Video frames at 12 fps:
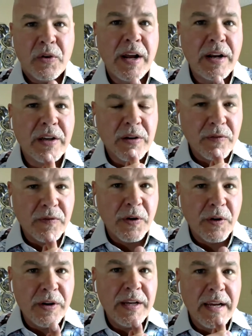They're not
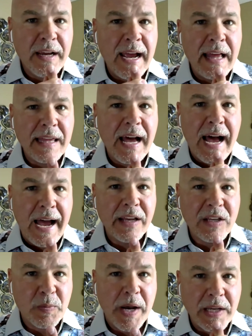converting at the
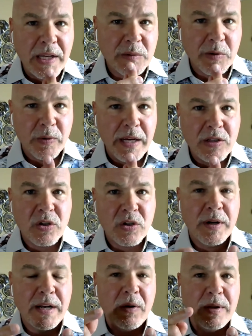highest possible rate. So
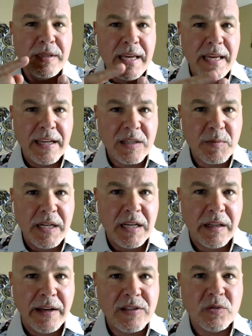we're not retaining as many
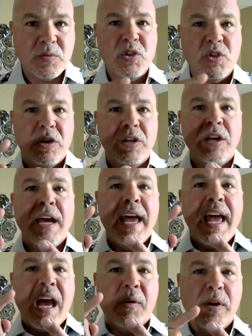clients as we should,
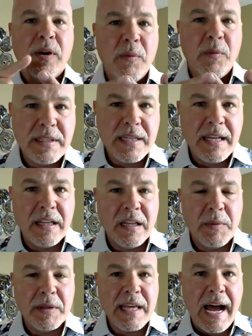and we're not retaining
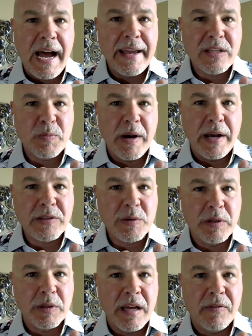them at the highest
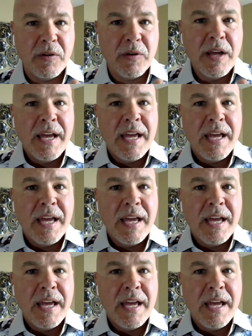possible level.